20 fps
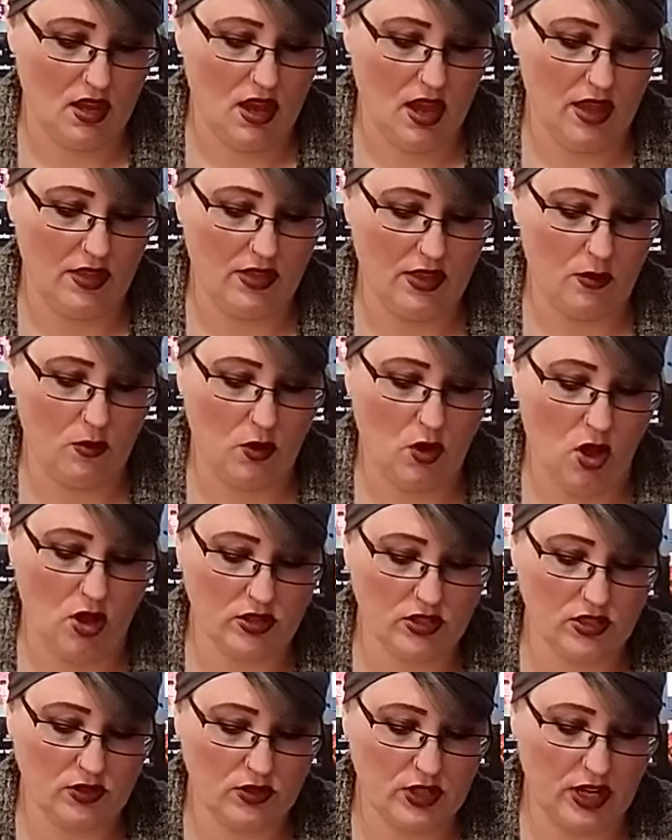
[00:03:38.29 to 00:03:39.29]
they will
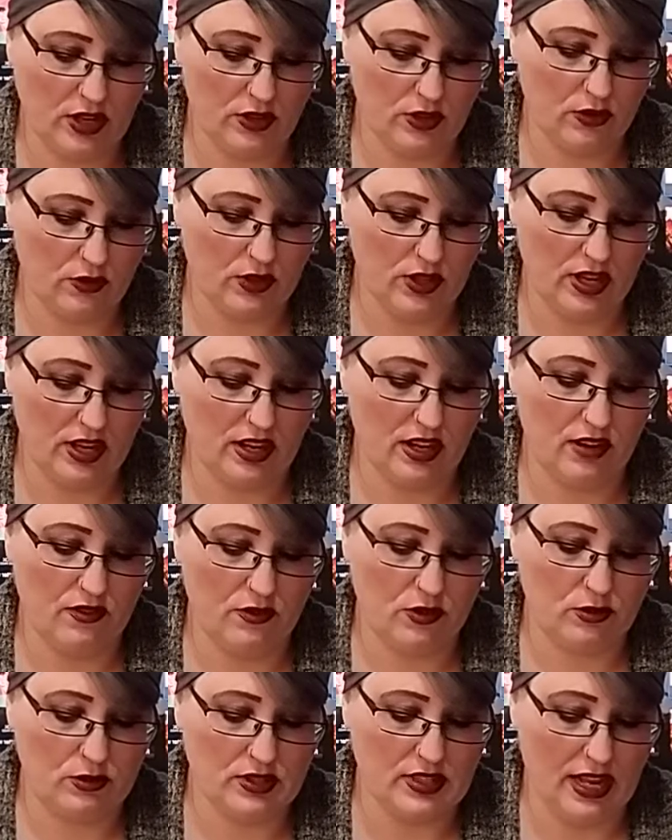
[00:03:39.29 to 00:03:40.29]
also tell you that
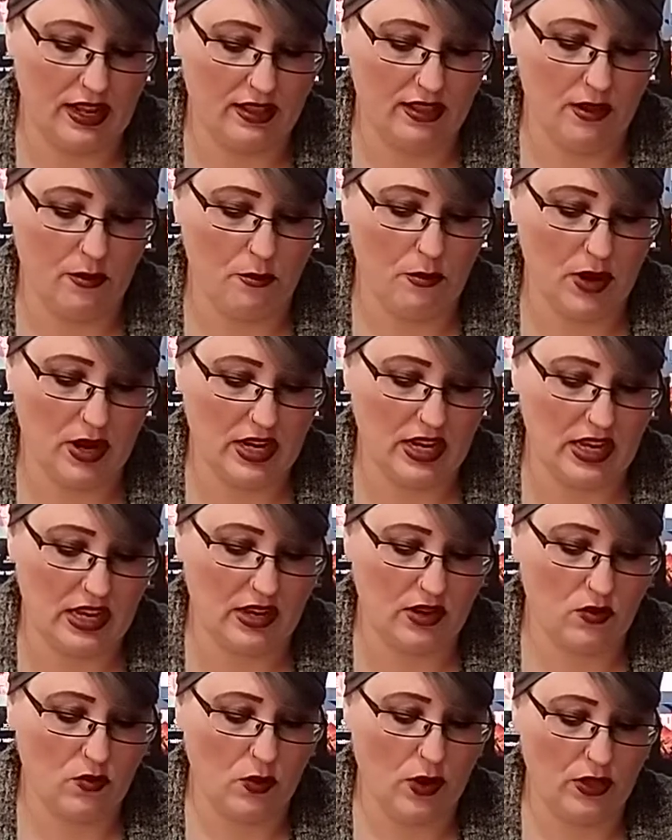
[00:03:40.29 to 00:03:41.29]
if you send them
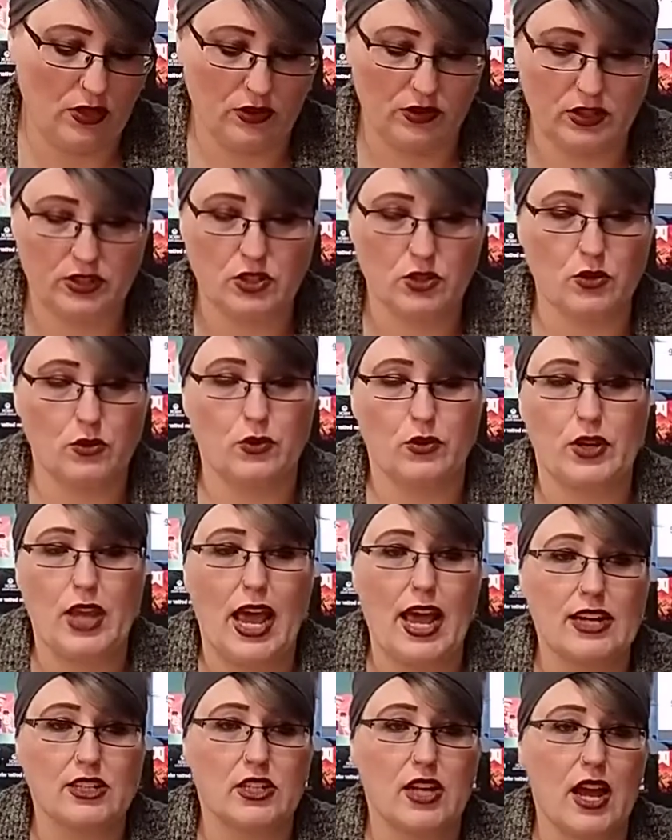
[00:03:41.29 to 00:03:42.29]
money, whether it's through
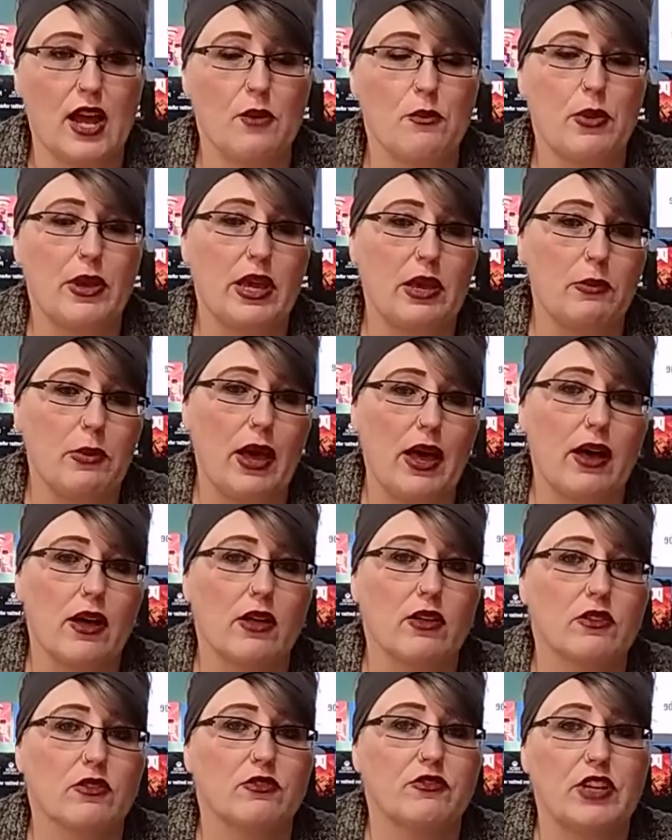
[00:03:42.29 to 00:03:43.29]
Cash App,
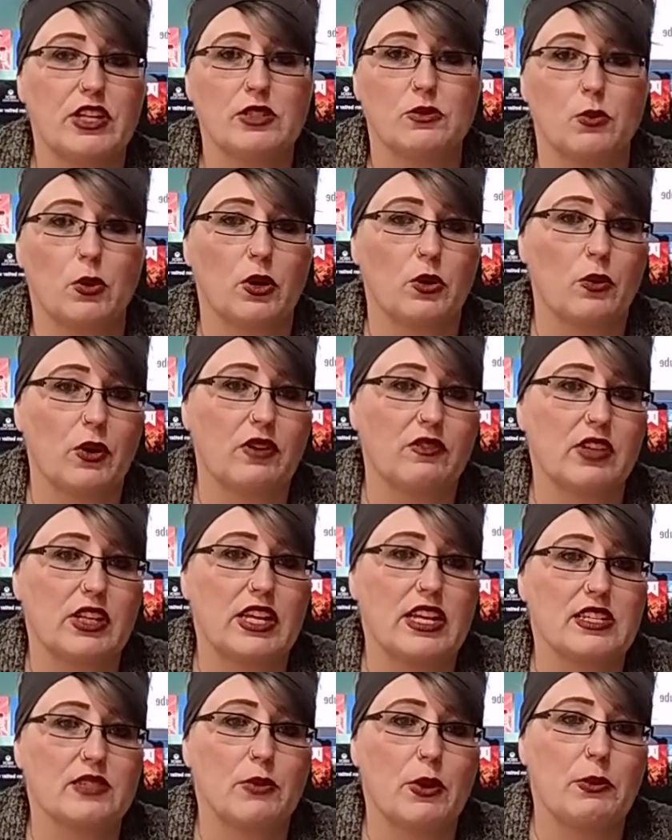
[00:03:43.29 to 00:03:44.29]
PayPal, Facebook, whatever the
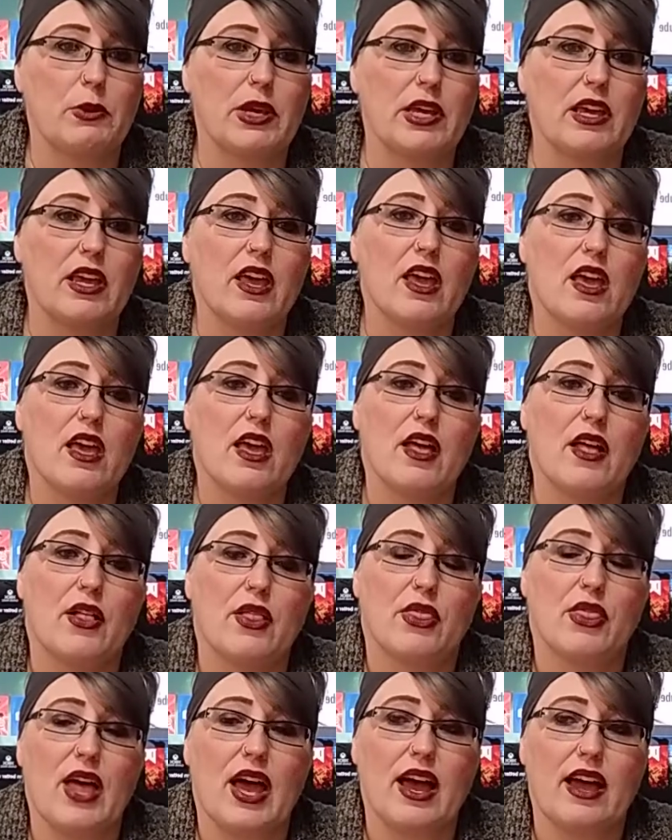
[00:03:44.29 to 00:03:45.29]
case may be,
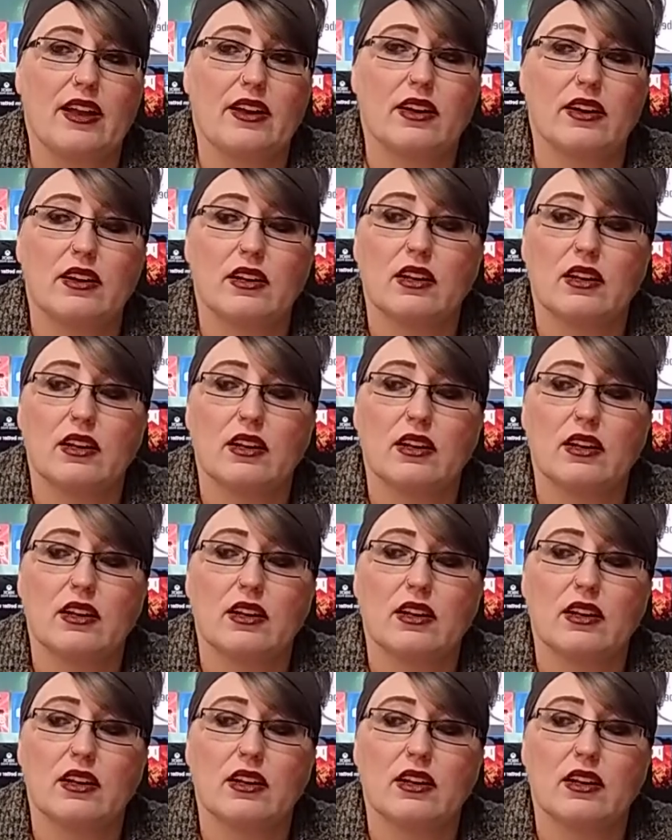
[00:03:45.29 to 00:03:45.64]
that